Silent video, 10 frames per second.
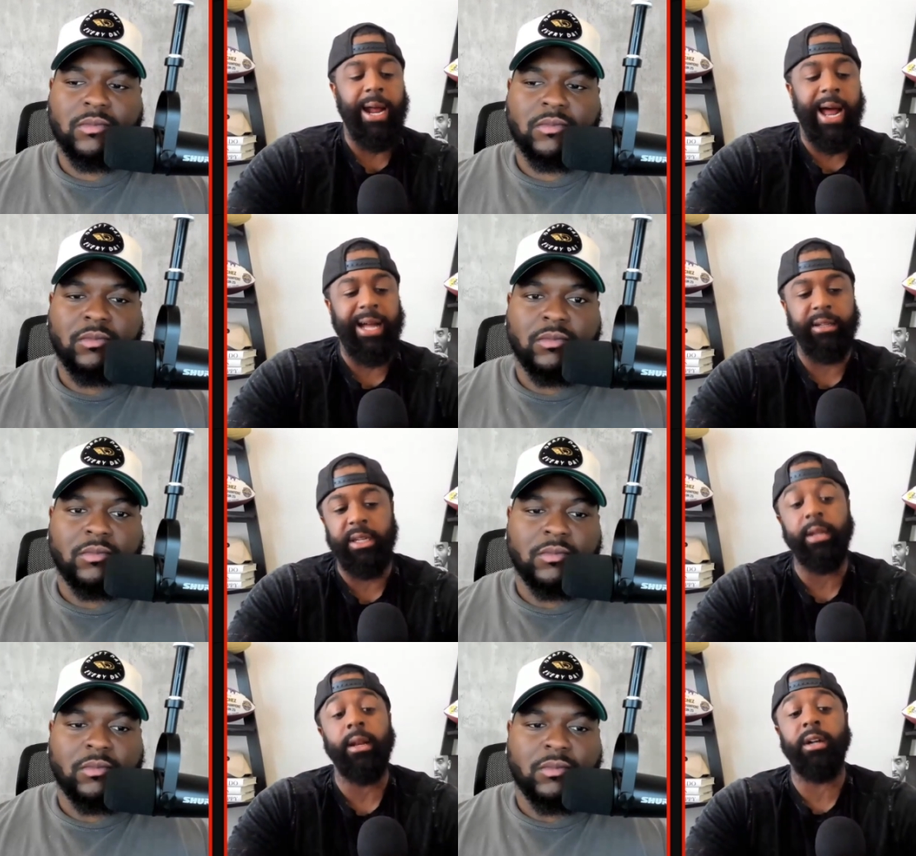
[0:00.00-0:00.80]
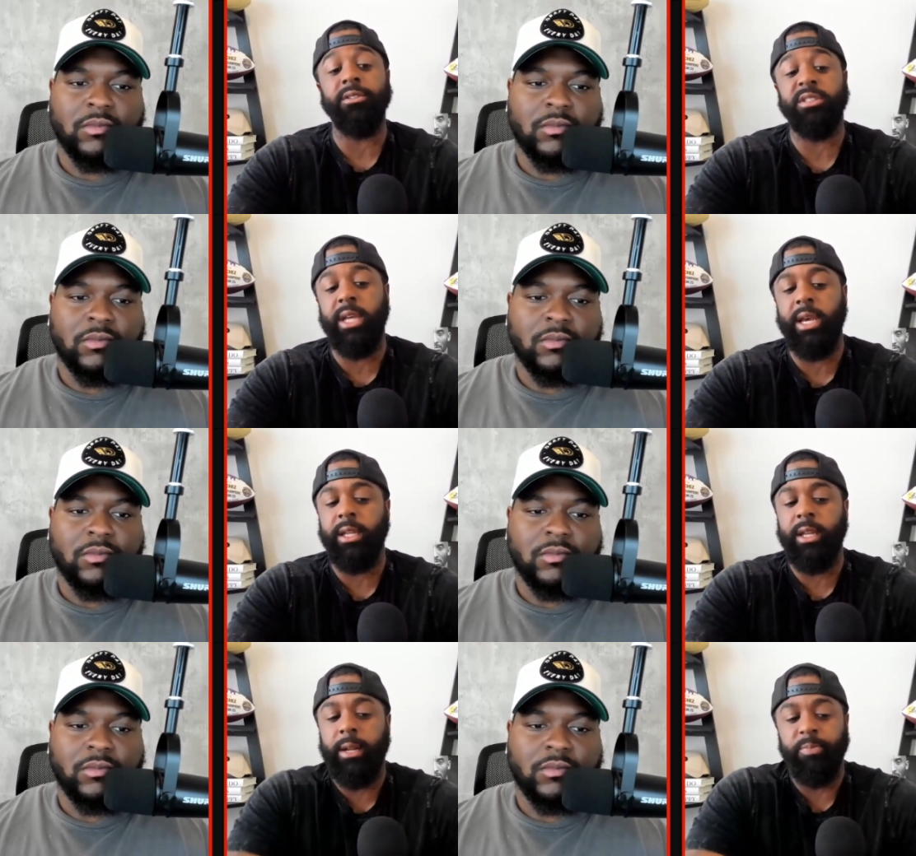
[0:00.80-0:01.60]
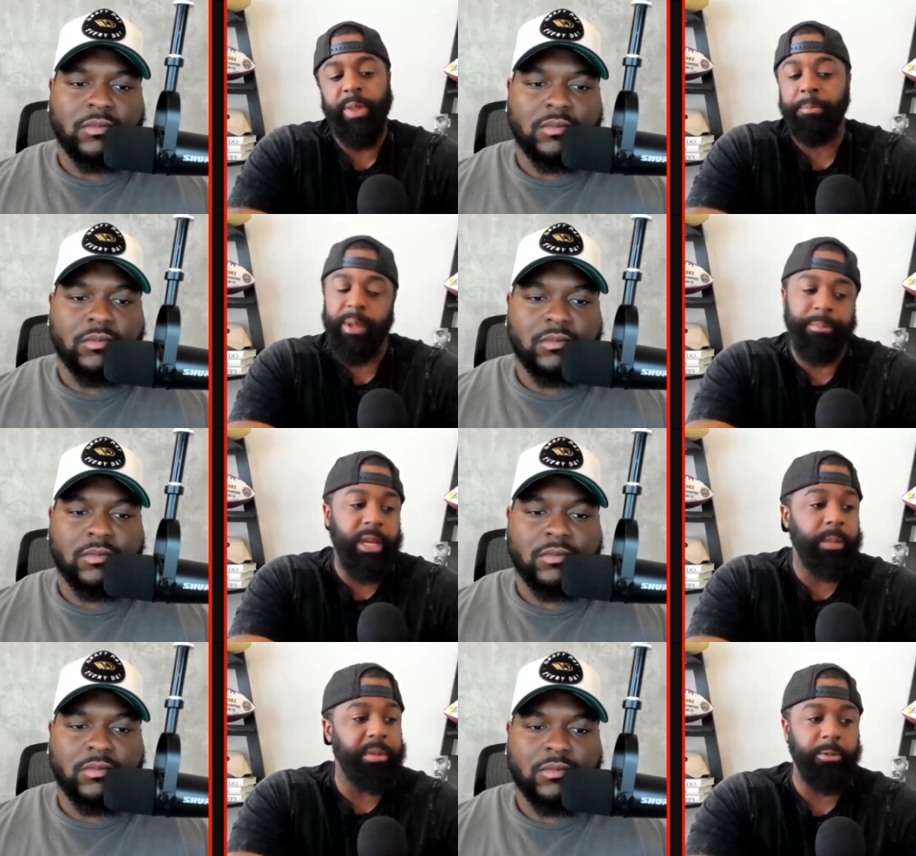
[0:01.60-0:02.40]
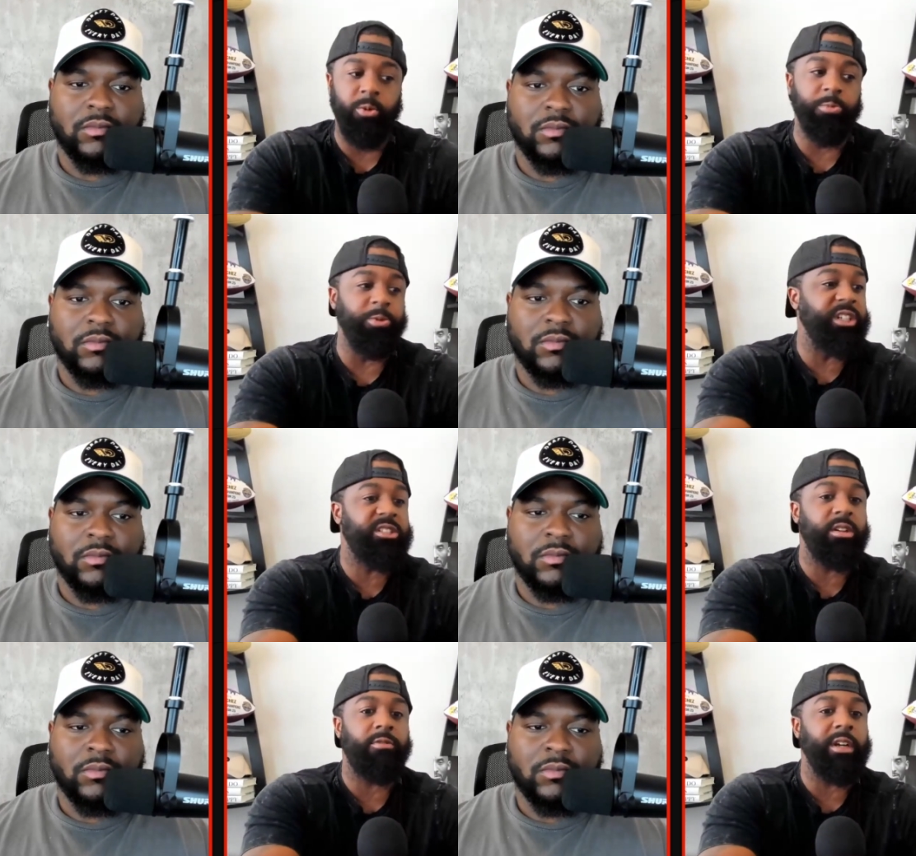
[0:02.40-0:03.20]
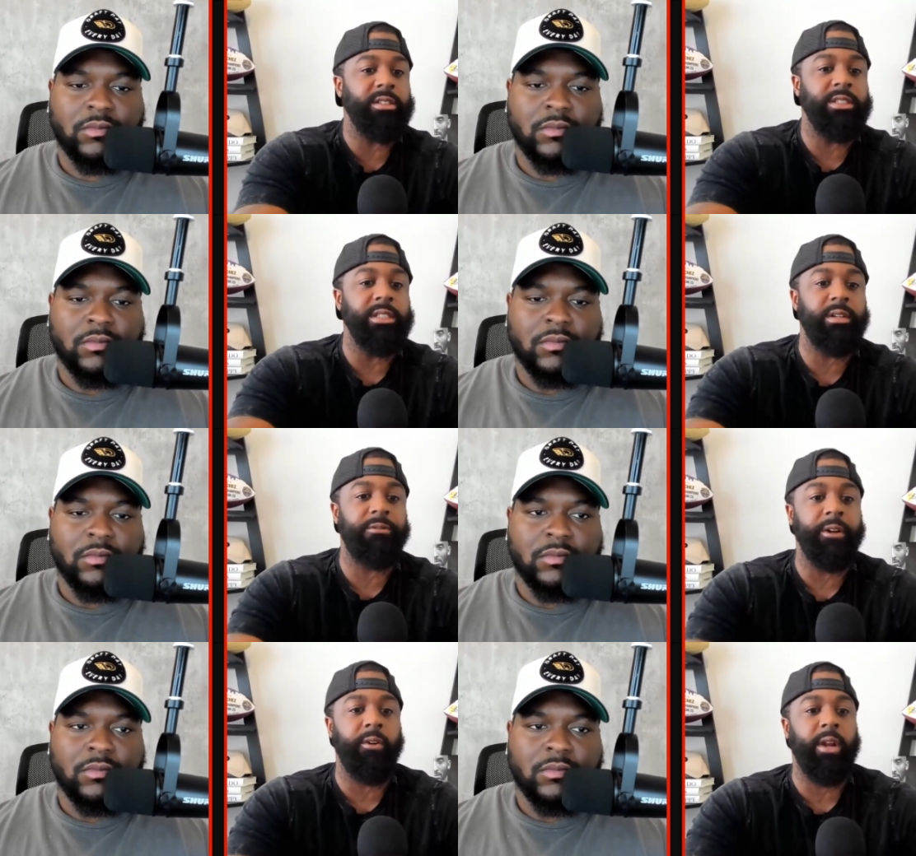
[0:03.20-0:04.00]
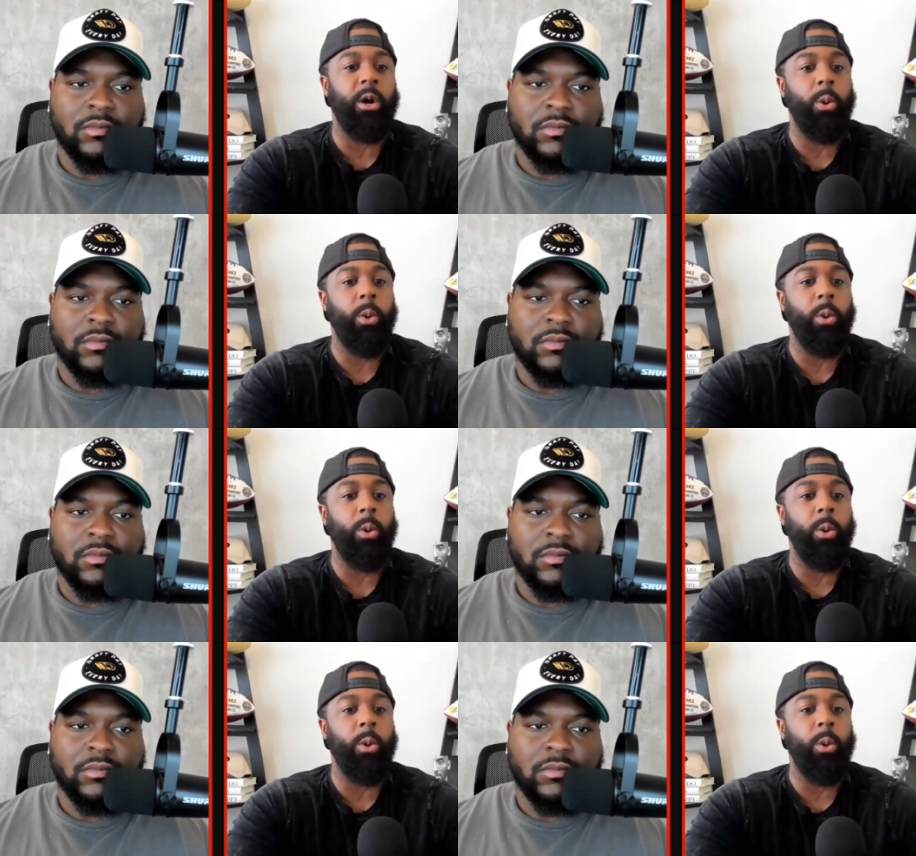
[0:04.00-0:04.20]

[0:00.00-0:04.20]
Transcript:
Speaker 1: I didn't understand it and, and, and maybe we'll get to the regular season and figure it out